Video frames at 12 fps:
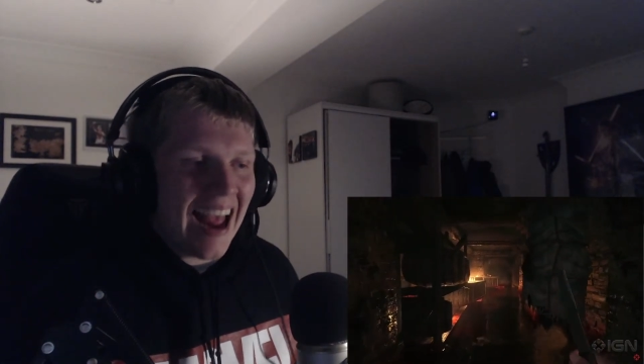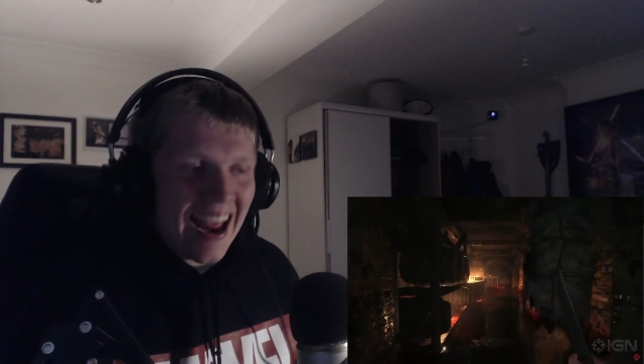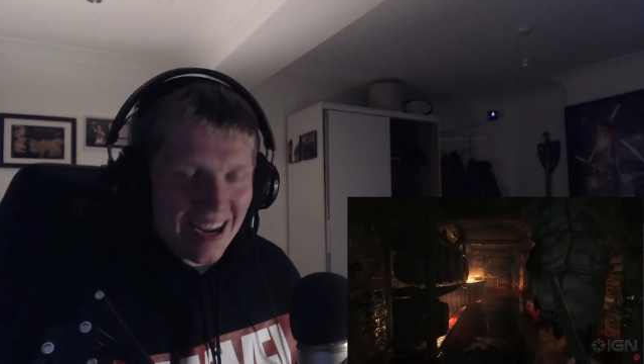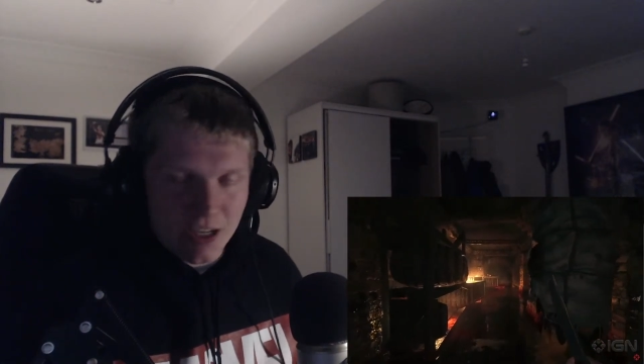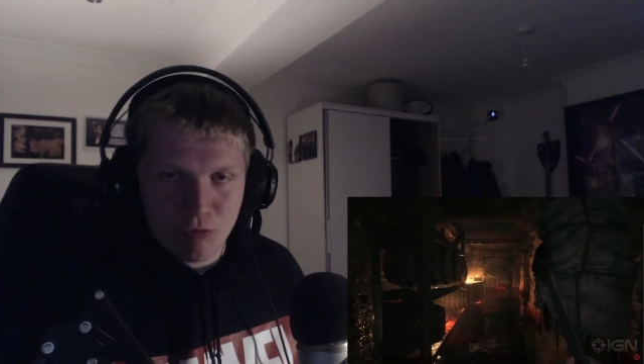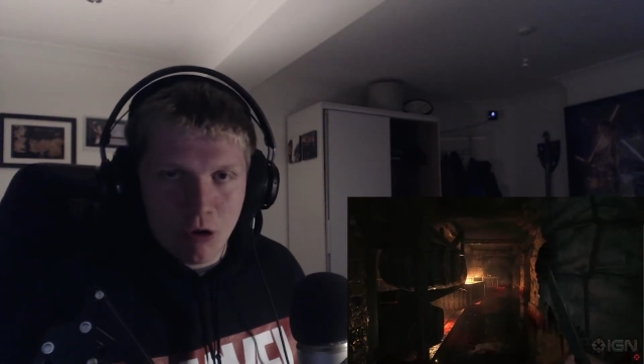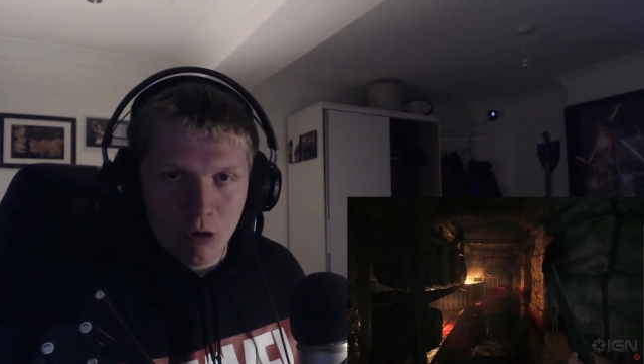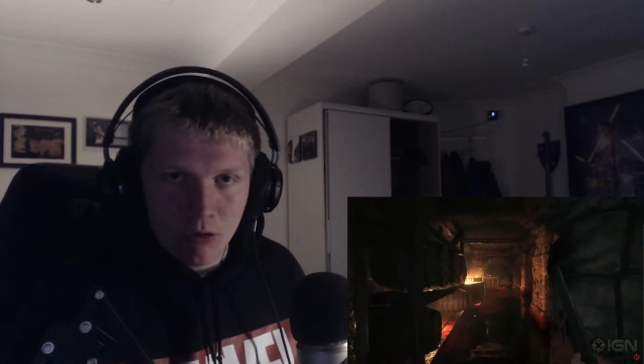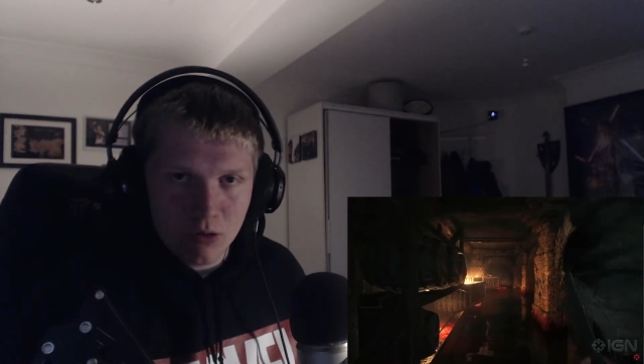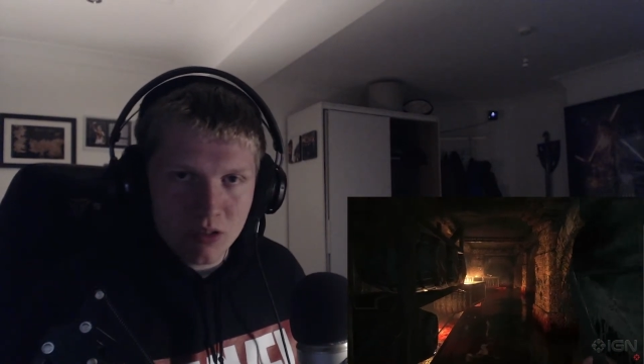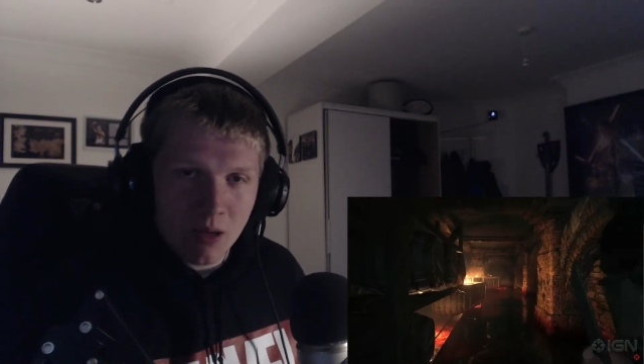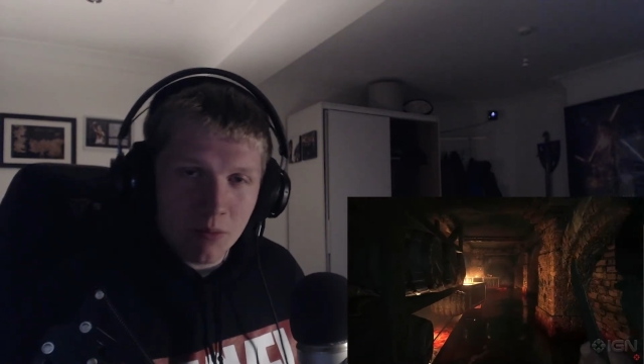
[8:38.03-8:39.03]
X role
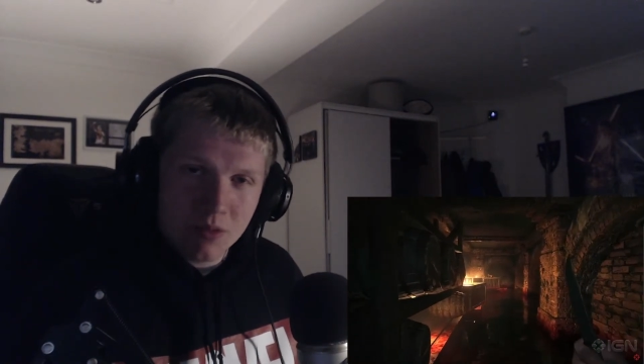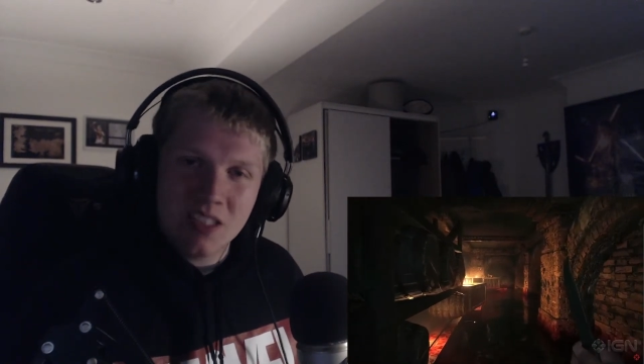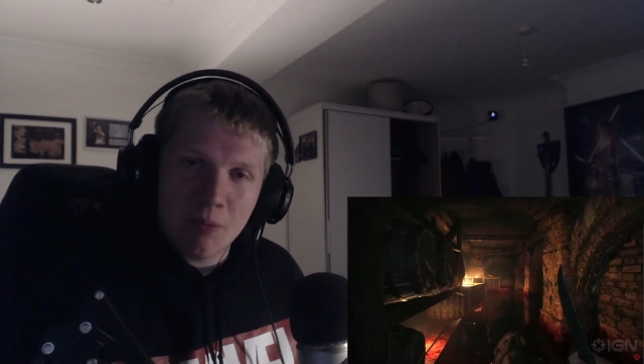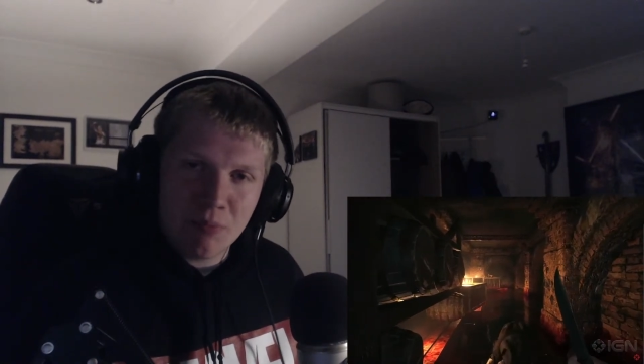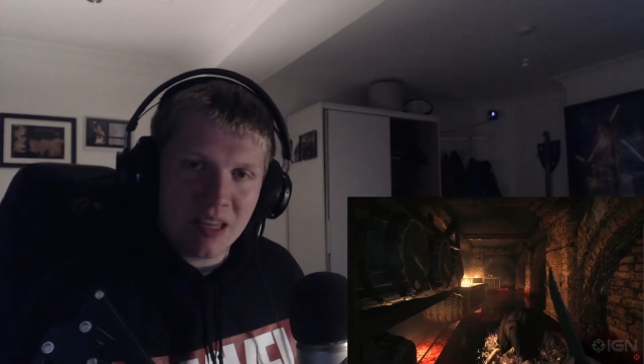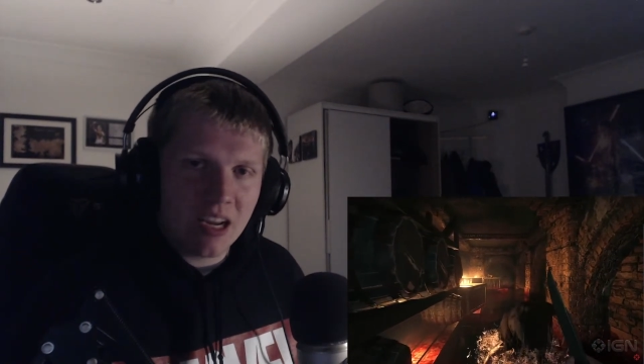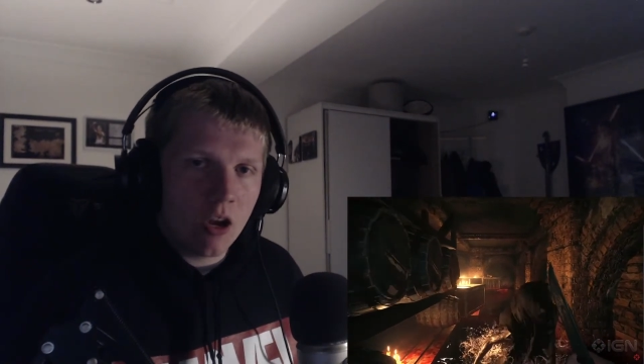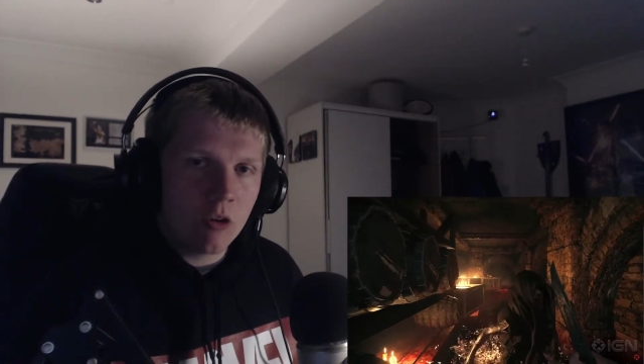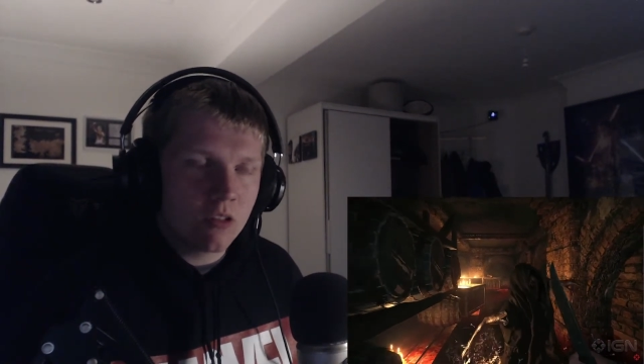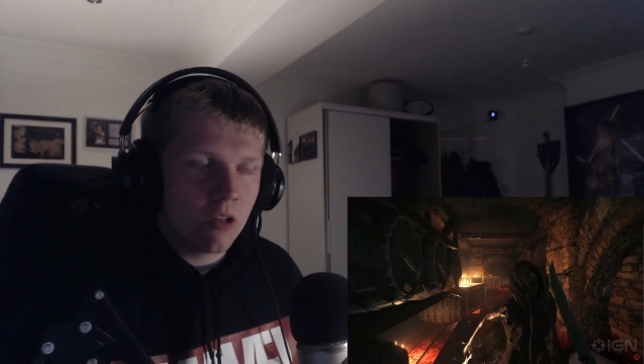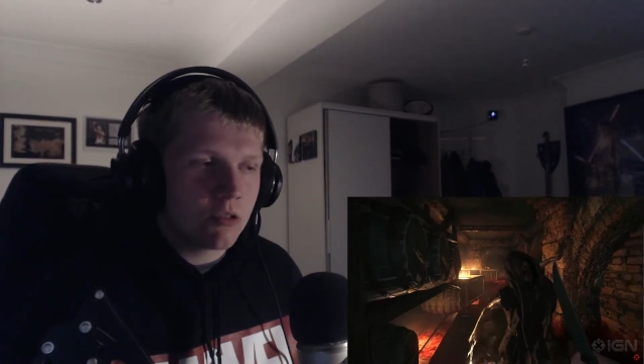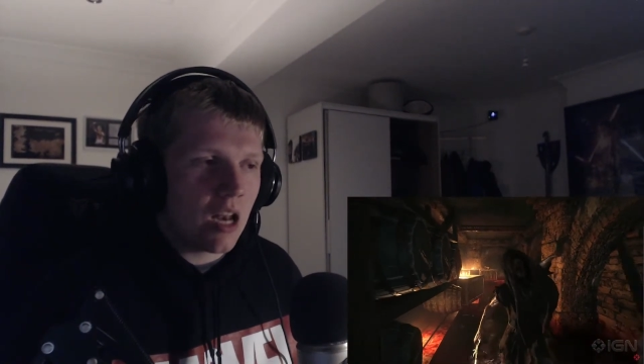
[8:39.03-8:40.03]
or something
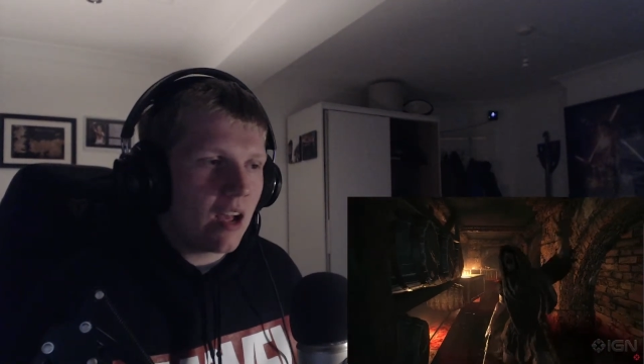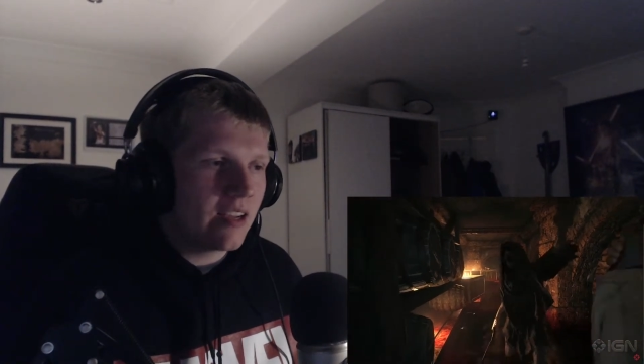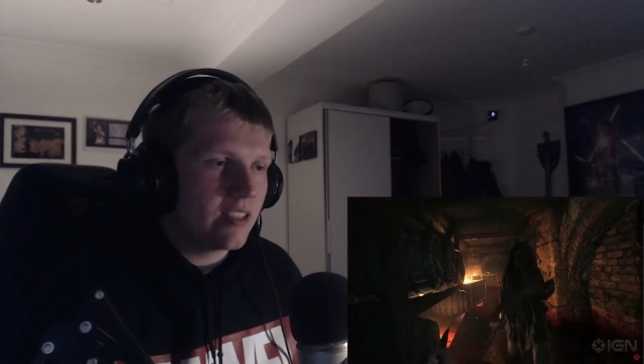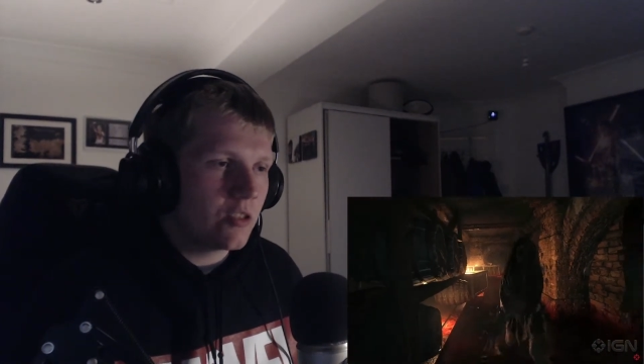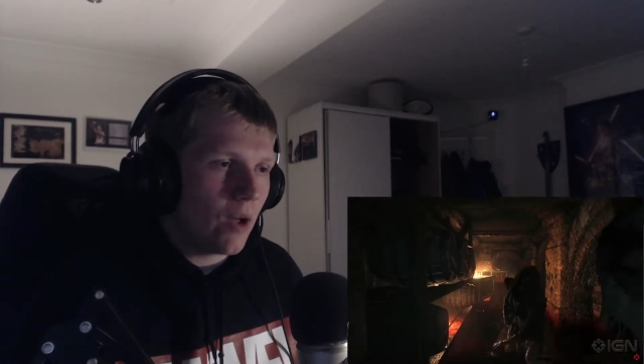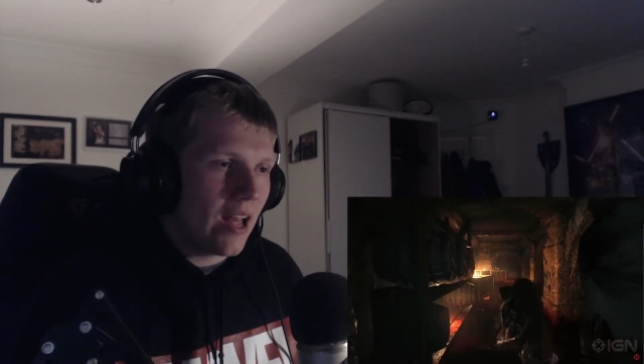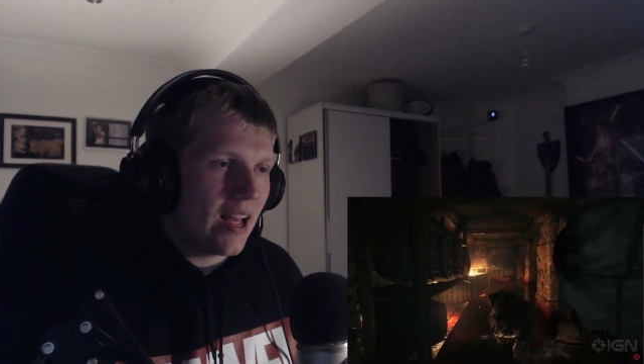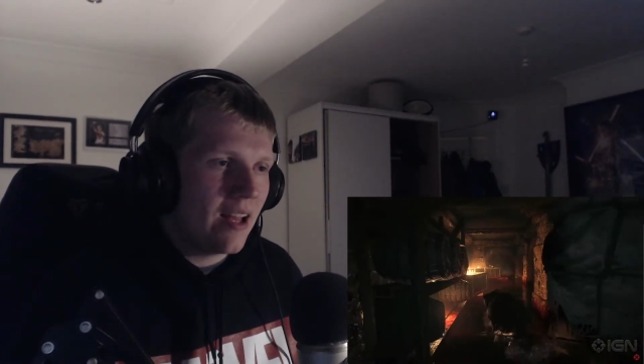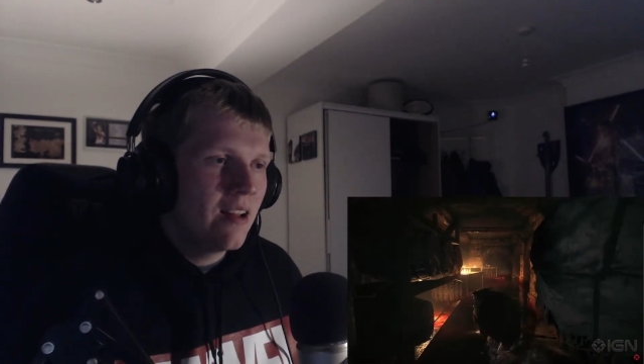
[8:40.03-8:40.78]
along those lines, where